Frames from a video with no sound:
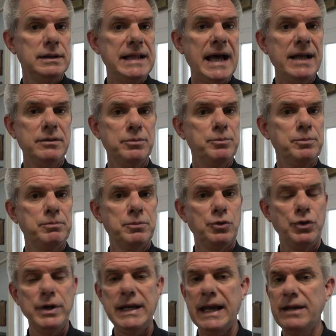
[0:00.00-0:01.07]
that
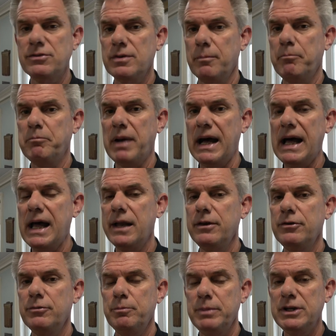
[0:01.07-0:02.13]
creates a
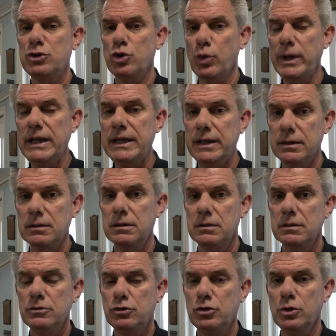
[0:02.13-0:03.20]
bond between
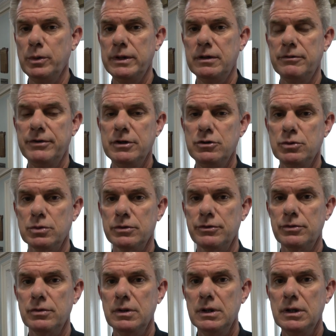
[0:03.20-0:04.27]
two
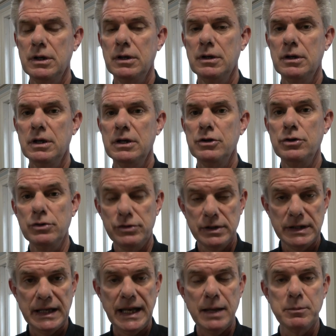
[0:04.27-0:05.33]
individuals.
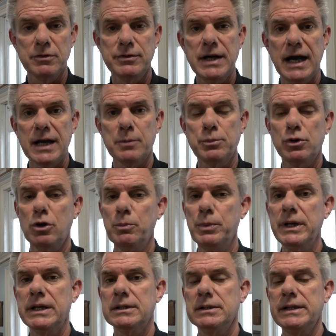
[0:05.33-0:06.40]
Using the name of God
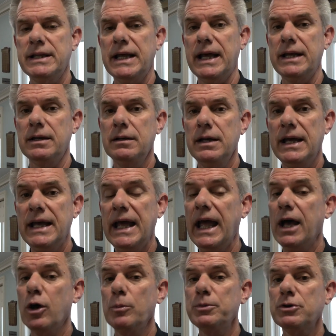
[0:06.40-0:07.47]
appropriately then
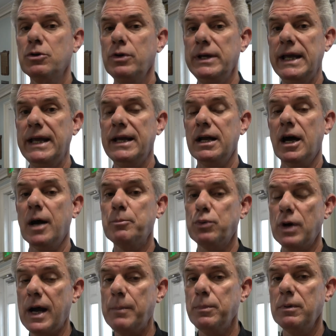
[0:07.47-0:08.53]
helps create a
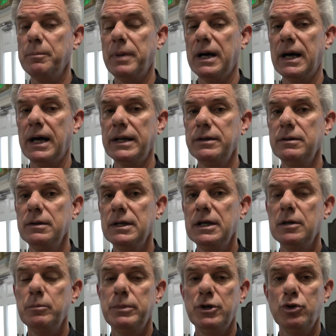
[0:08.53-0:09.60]
proper bond
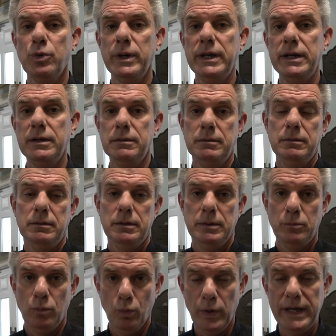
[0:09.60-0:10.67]
between
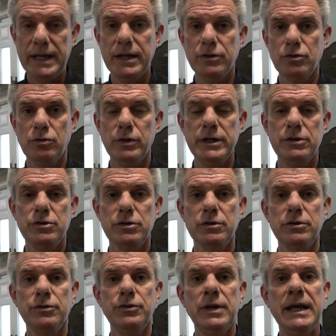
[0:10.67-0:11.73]
we his
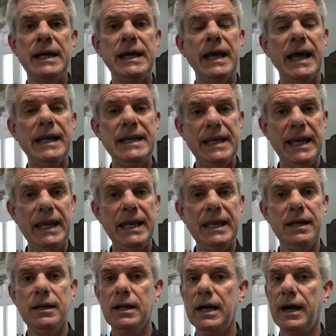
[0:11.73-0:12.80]
creatures, and
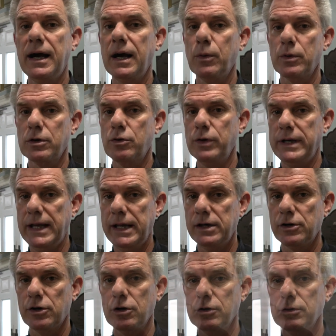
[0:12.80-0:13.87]
he our creator.